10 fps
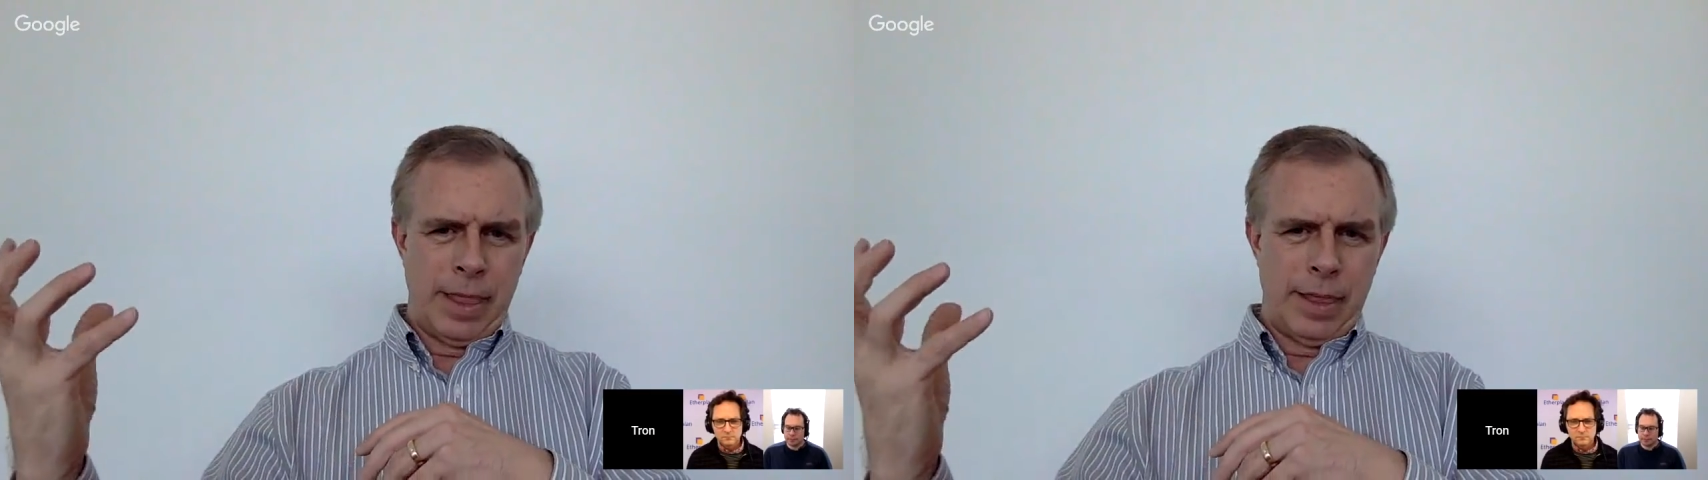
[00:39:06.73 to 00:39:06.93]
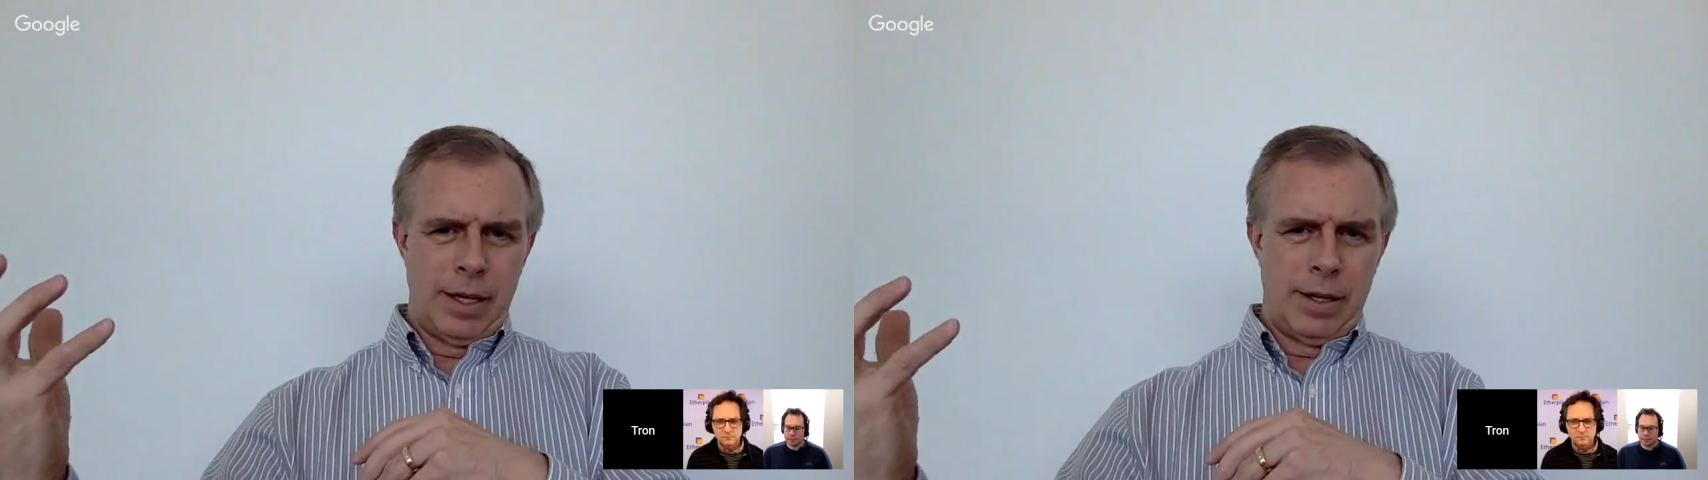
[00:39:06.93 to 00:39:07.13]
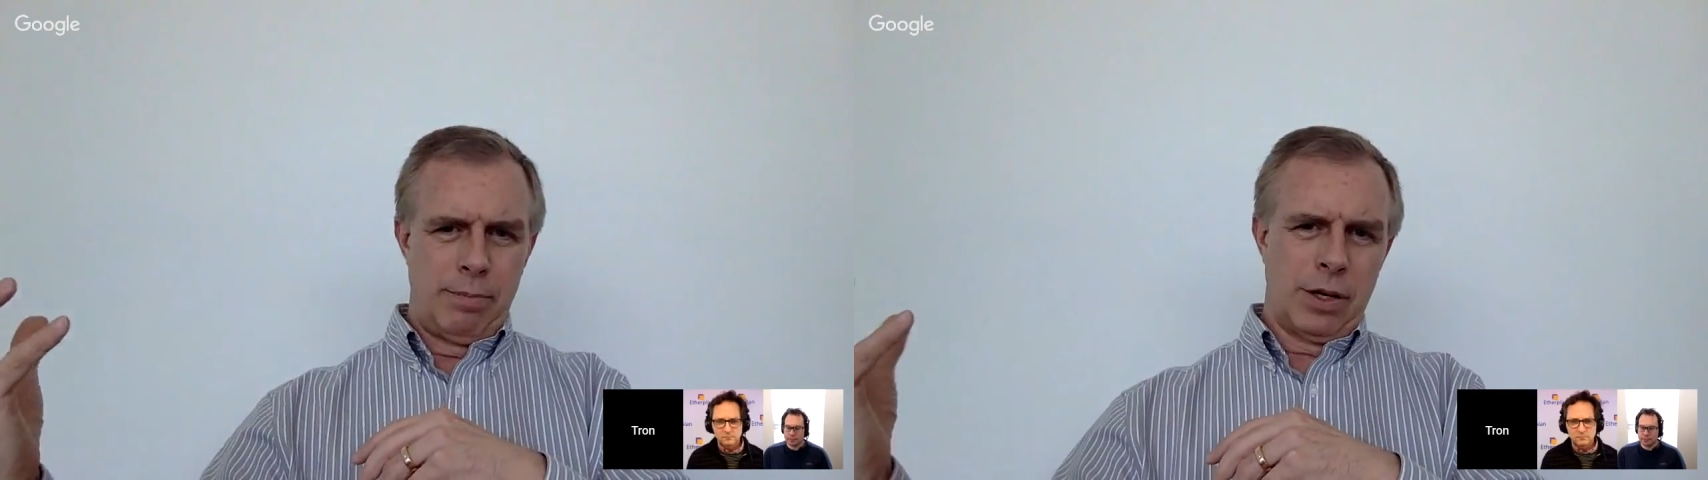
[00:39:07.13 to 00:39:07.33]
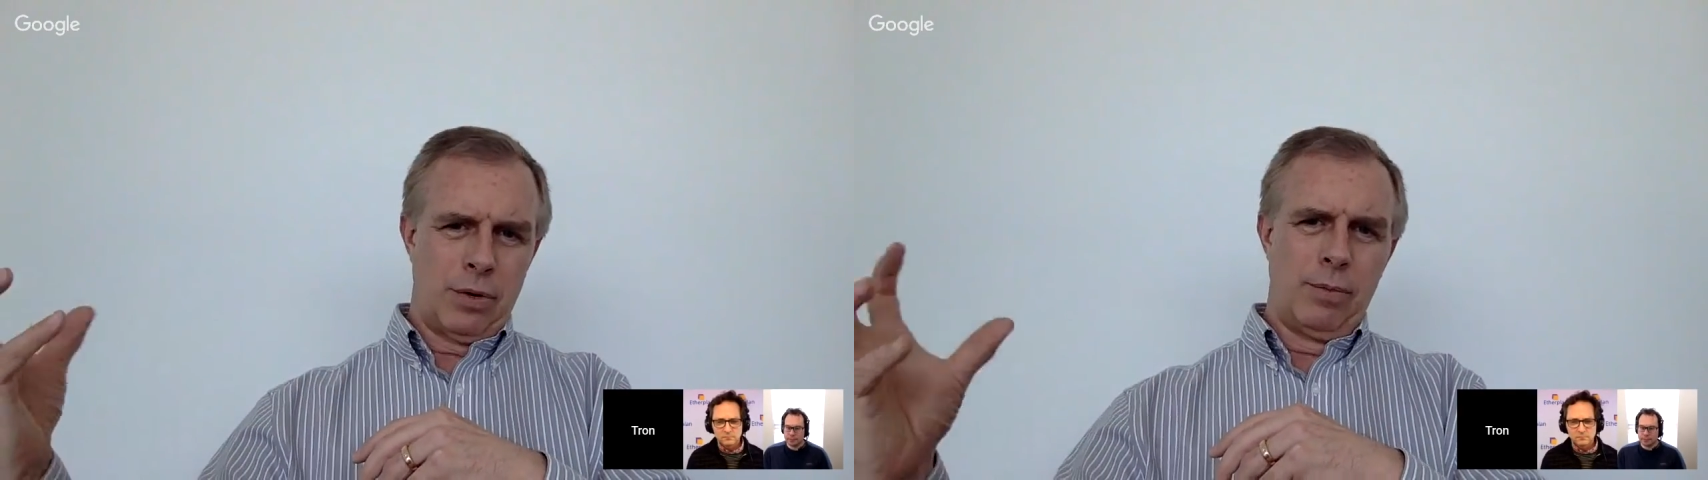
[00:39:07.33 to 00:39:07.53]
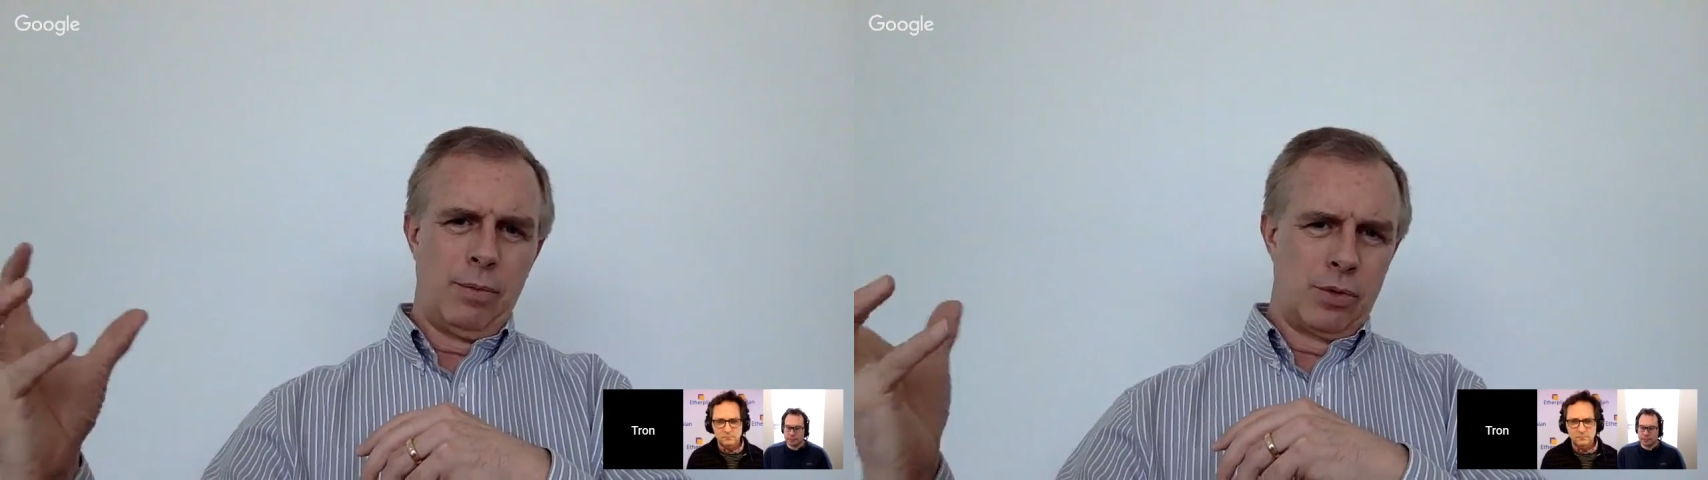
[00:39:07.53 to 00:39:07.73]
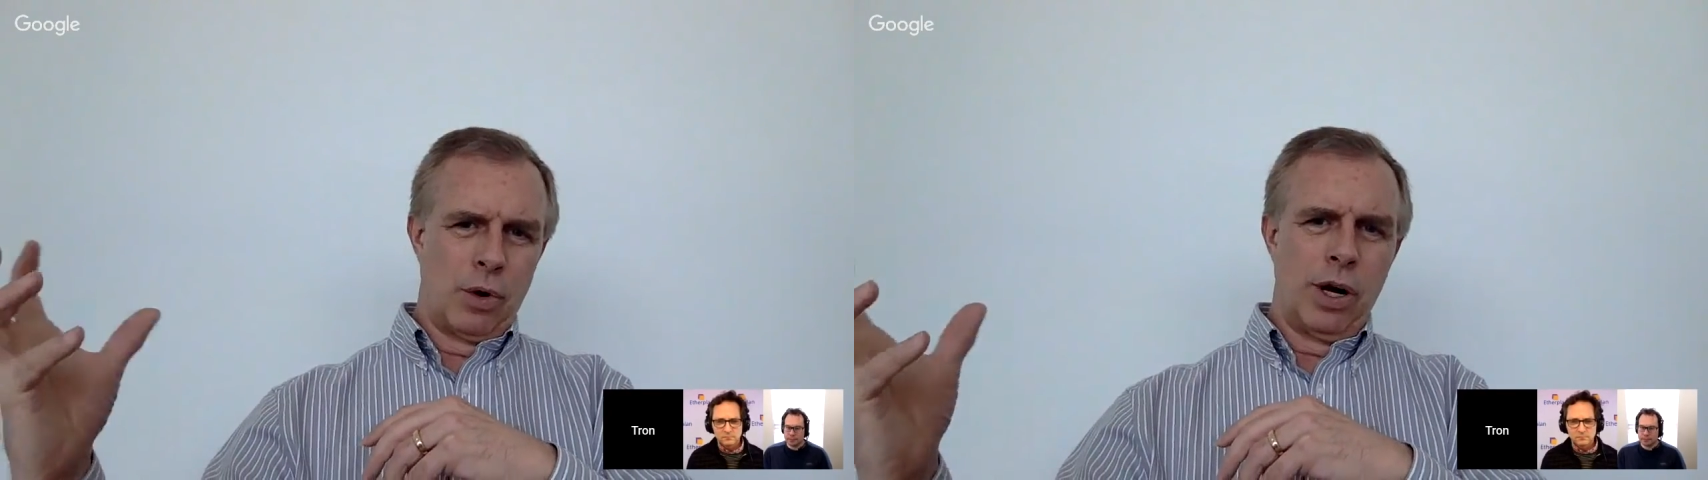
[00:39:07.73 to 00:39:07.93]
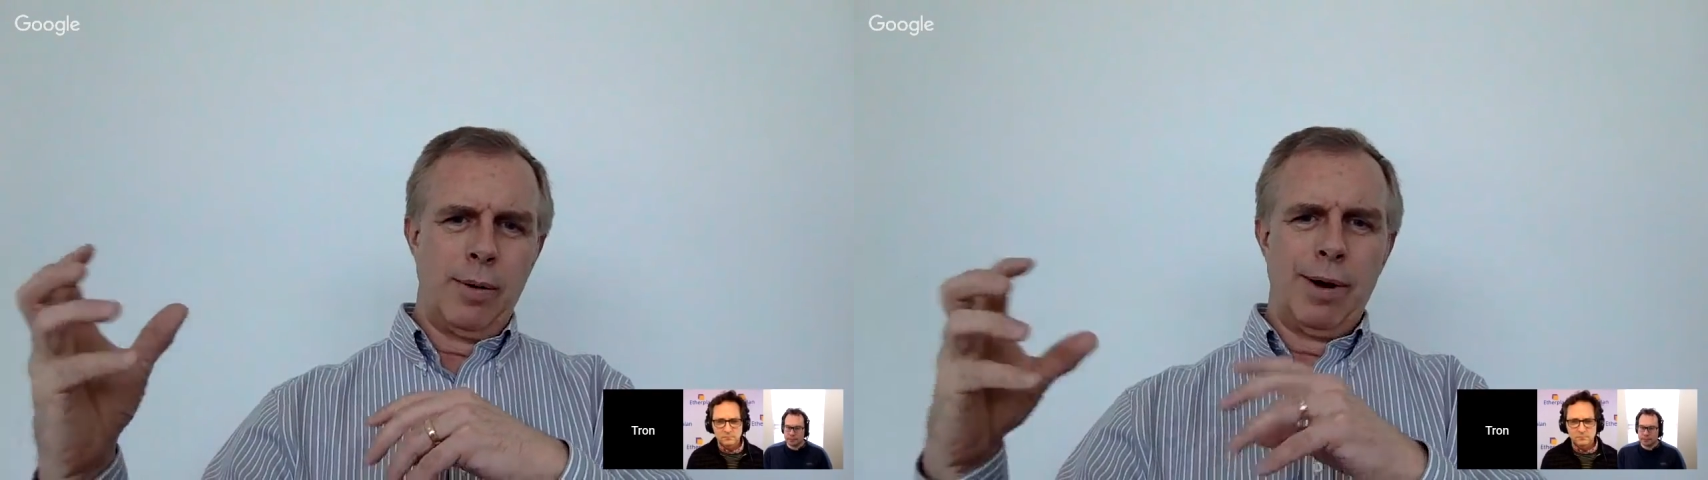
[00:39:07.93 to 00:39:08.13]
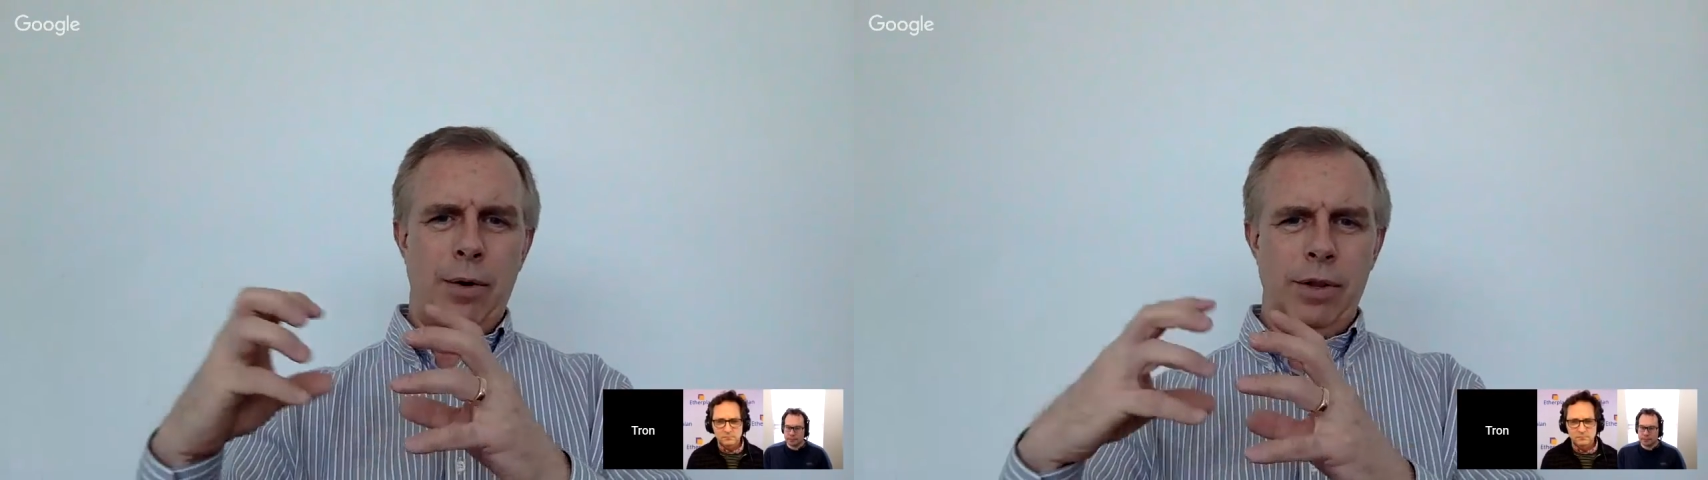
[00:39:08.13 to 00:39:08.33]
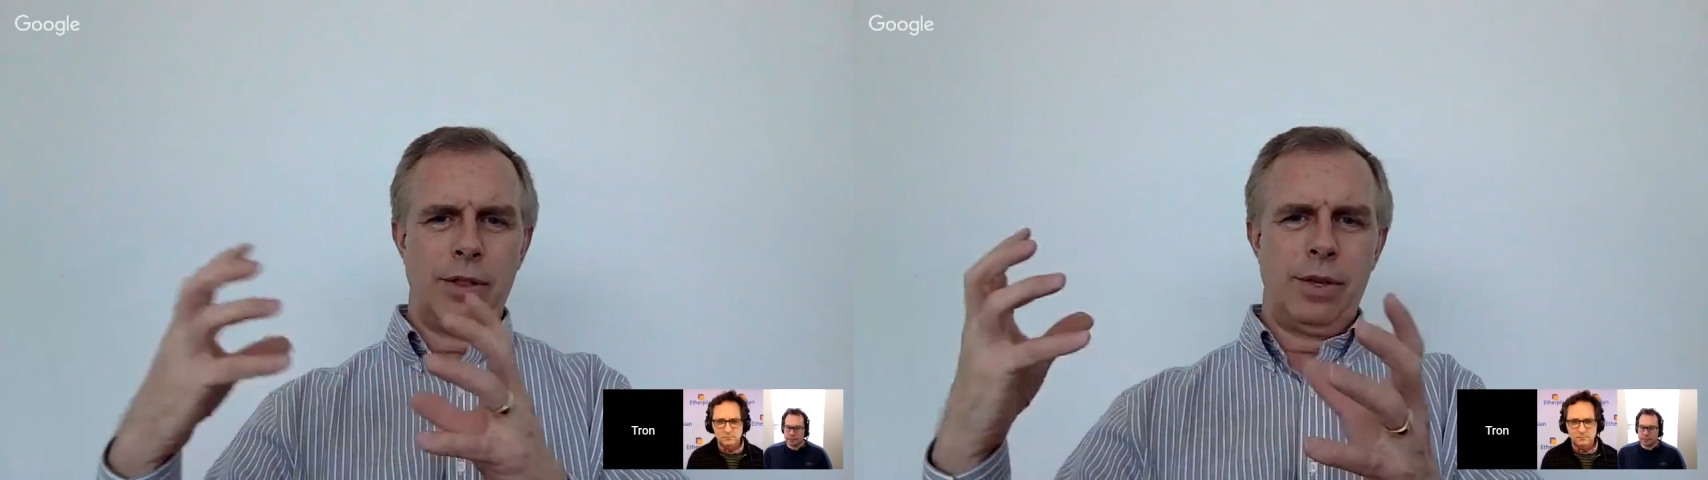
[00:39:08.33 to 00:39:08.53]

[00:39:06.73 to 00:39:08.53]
Bitcoin was worried about with